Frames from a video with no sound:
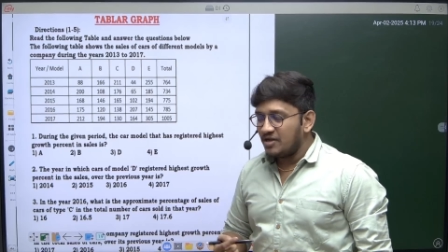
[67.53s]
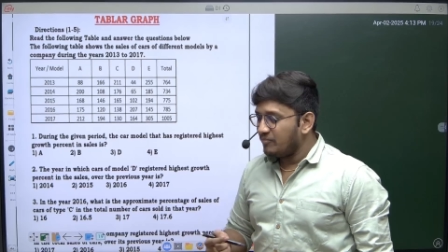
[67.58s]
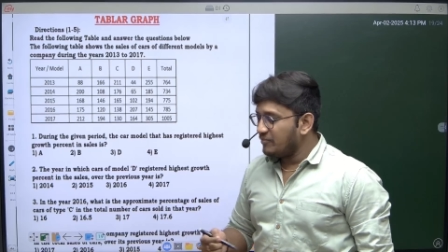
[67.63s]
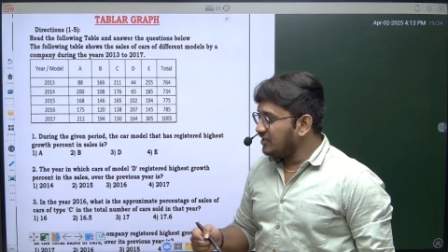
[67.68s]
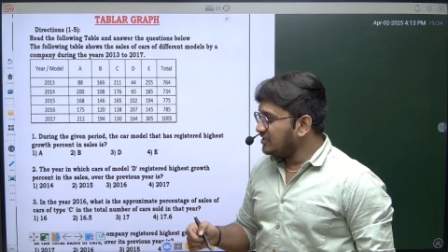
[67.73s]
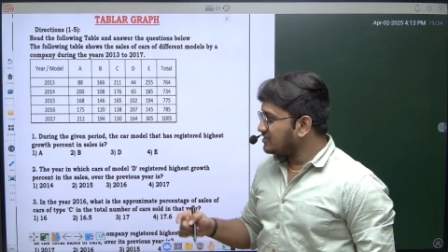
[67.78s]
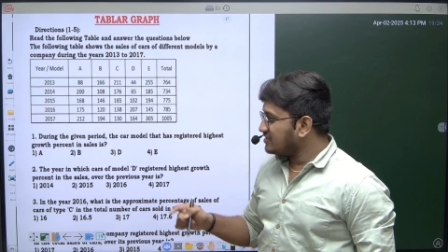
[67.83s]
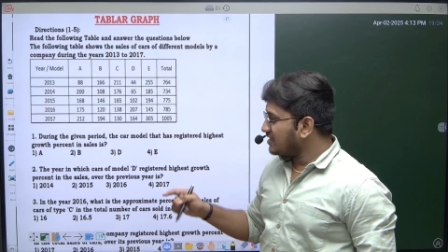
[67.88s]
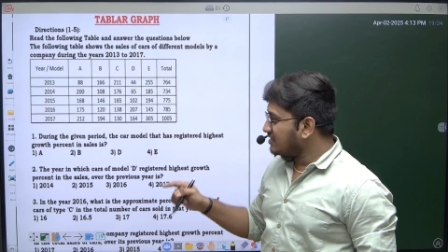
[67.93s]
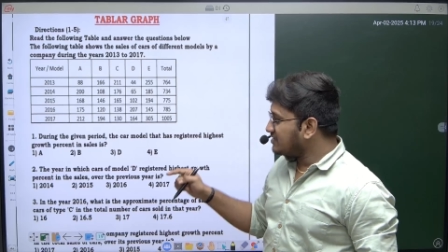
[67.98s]

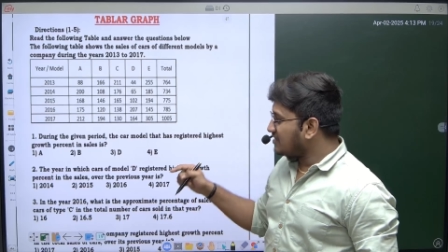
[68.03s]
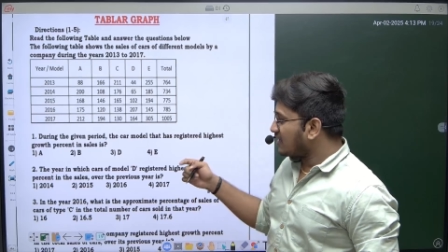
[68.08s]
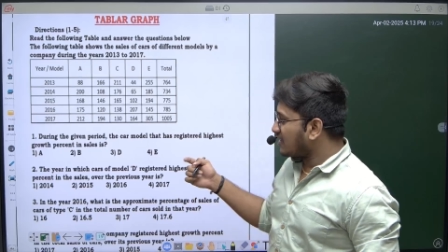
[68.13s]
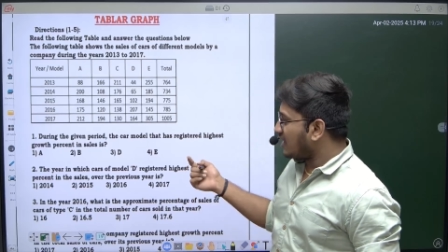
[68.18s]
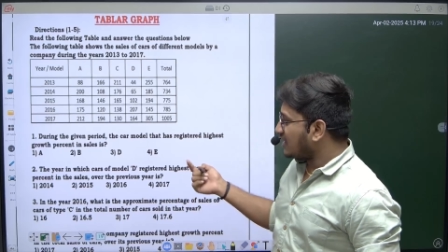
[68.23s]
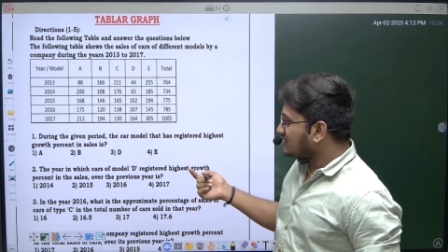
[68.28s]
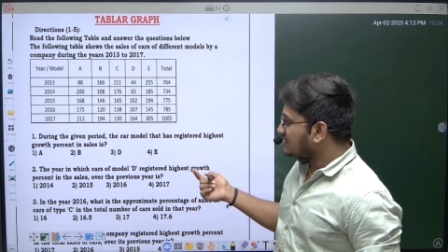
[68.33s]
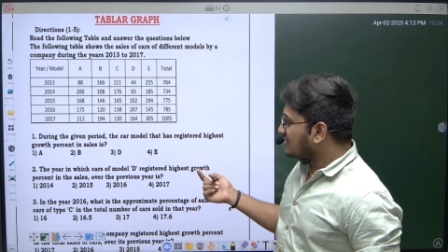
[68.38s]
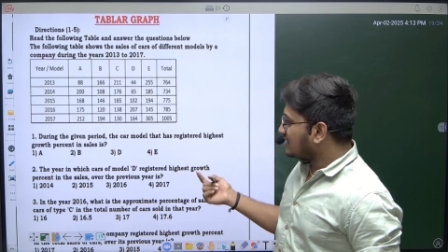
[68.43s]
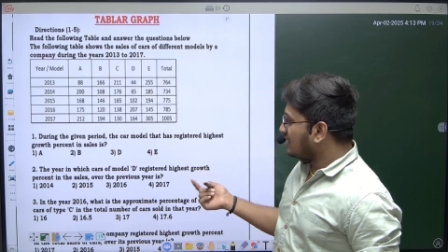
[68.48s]
means here they are
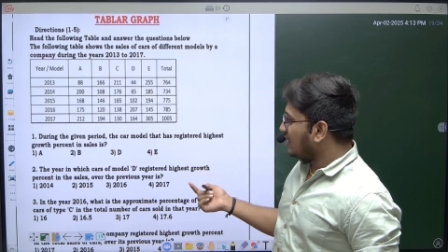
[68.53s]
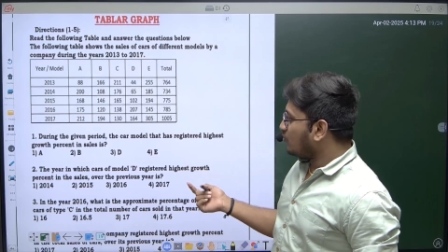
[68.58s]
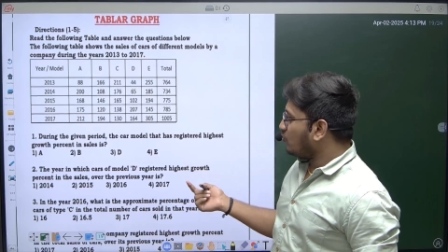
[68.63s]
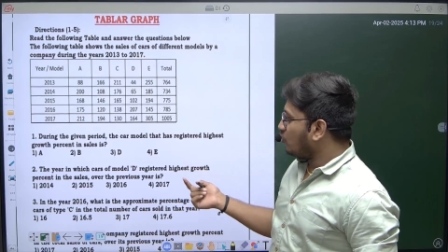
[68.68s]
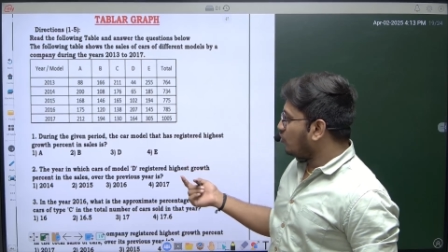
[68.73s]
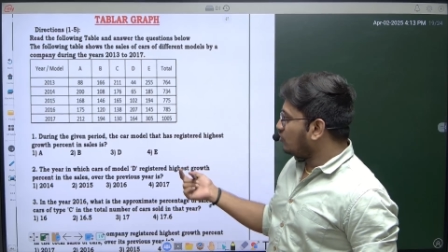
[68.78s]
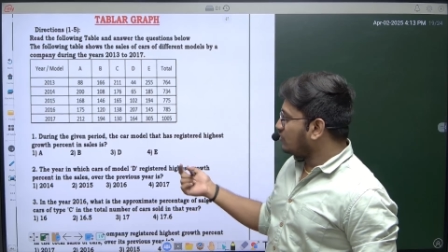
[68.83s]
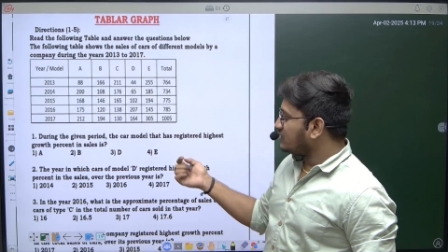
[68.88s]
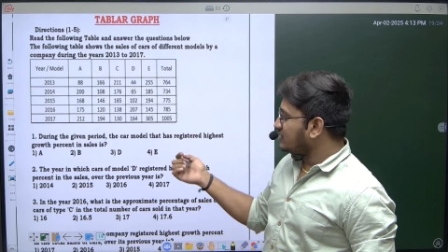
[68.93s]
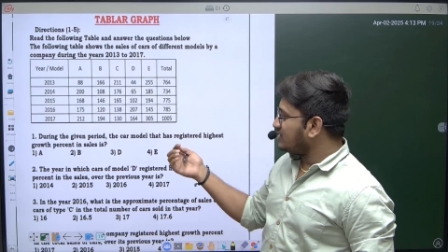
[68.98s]
asking
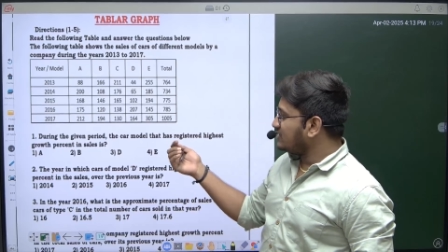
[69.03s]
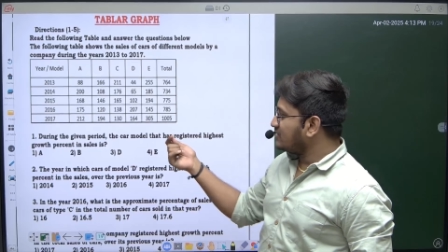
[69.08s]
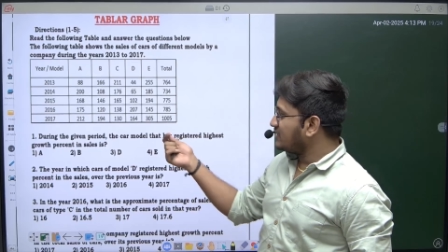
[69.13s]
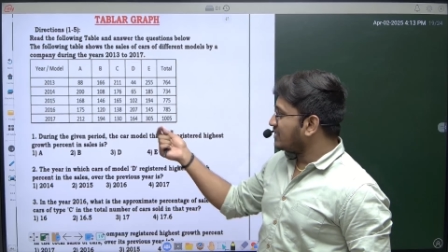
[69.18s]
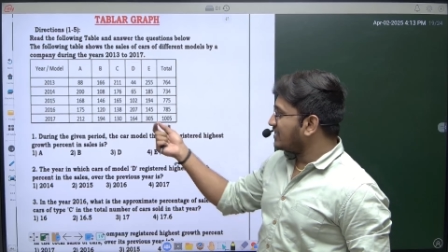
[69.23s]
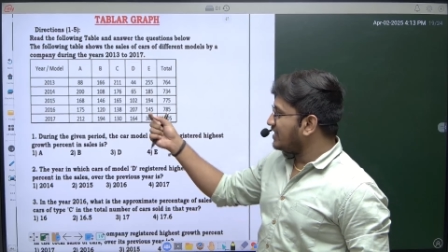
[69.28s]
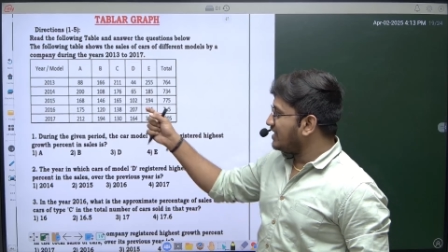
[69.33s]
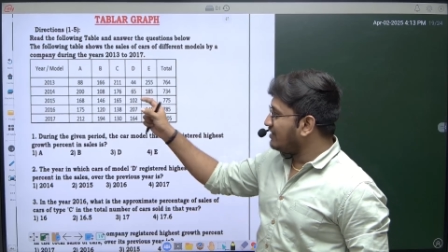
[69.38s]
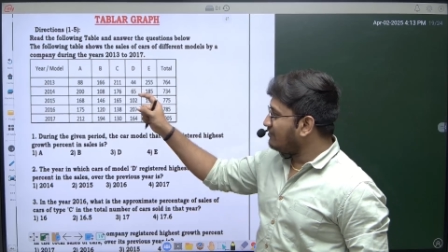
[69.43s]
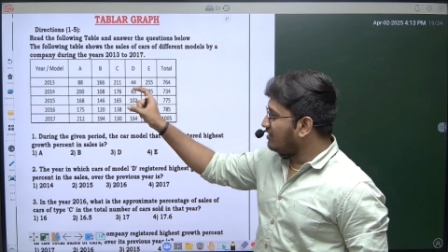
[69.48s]
about in the
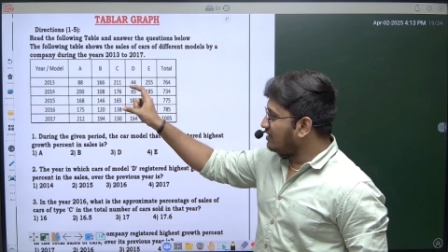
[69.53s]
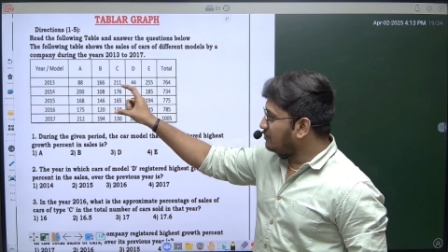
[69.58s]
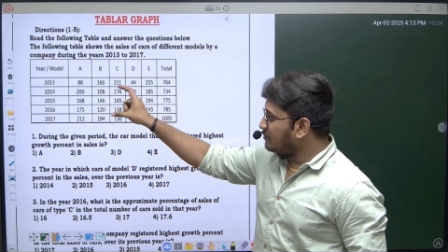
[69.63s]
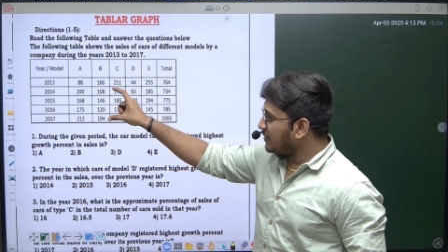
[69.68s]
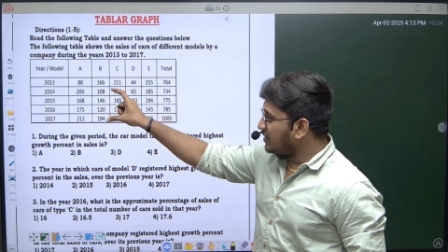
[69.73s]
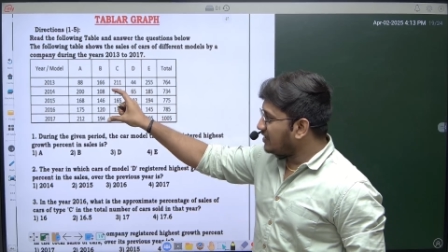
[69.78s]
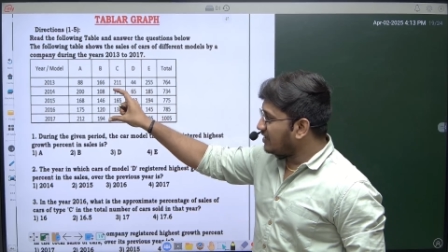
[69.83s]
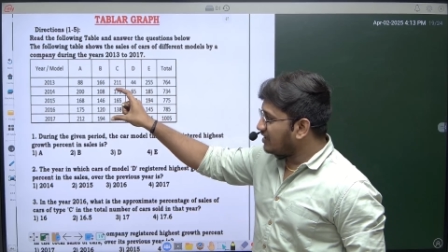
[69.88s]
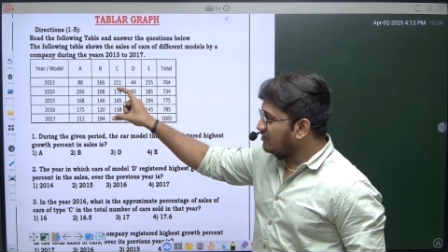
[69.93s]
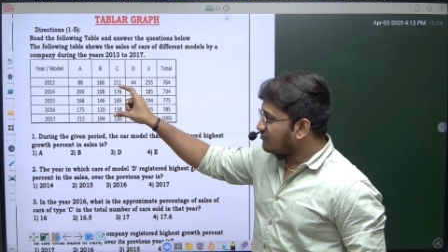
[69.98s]
given
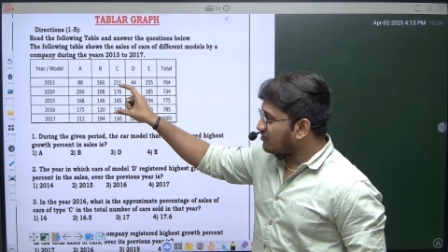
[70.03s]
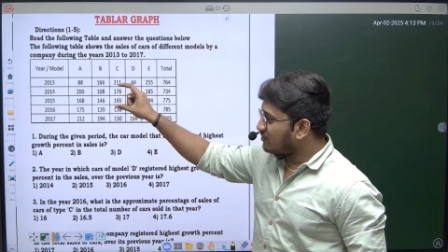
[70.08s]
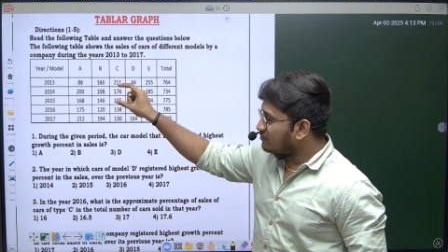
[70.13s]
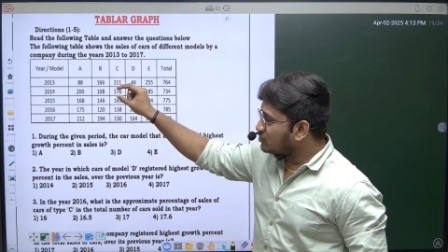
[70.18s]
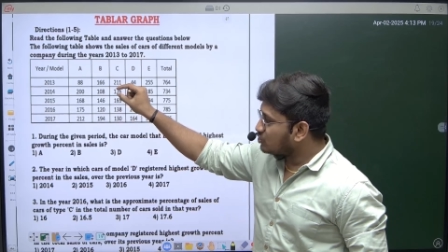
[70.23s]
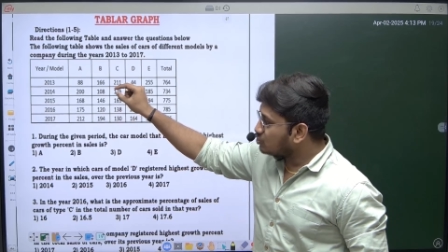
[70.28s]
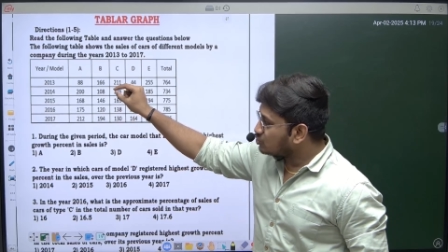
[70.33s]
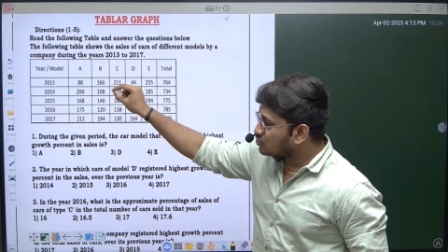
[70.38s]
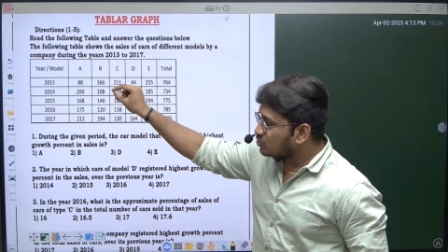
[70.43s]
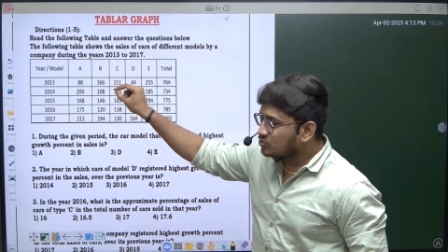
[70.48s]
period
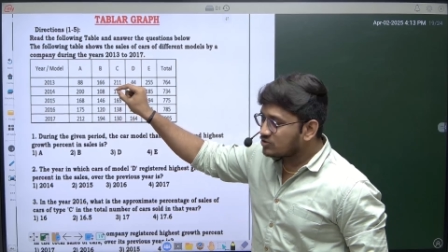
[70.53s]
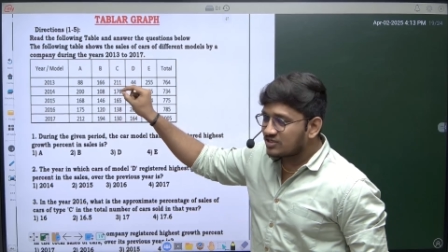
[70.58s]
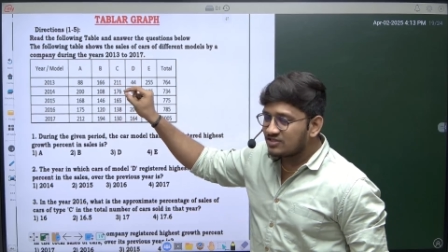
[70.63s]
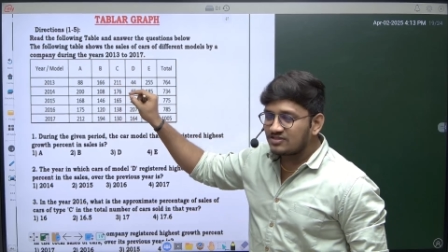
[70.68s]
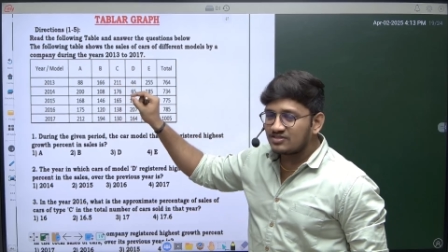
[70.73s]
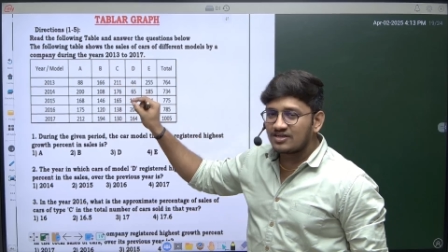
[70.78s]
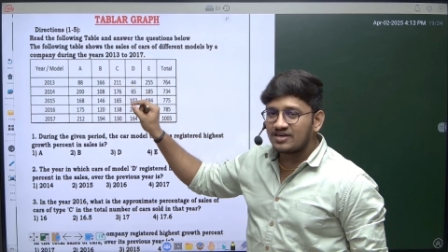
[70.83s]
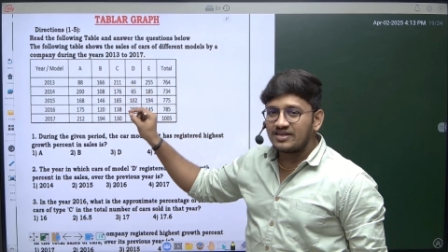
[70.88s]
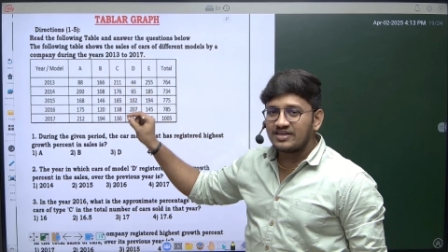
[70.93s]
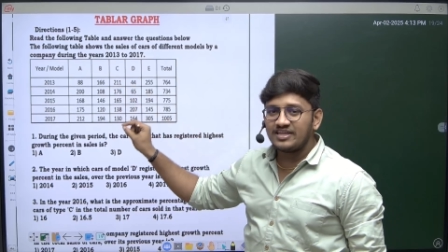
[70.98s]
from
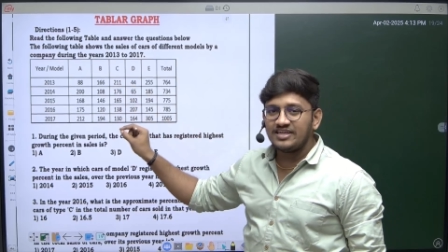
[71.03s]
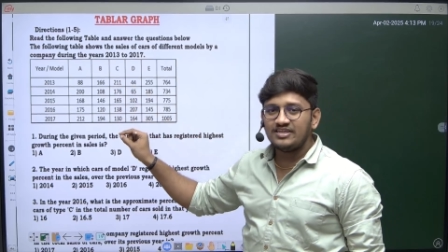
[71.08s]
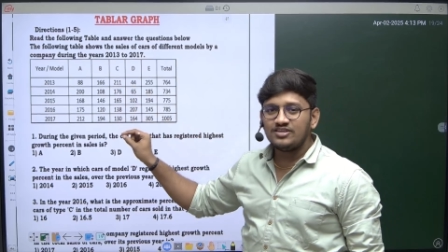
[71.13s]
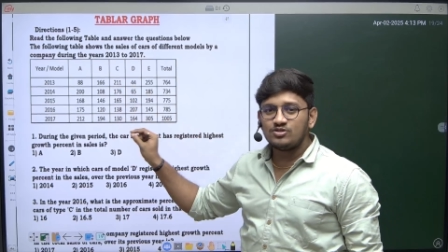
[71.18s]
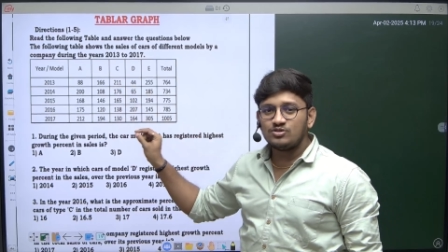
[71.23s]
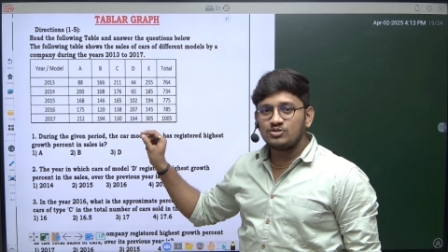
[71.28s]
2013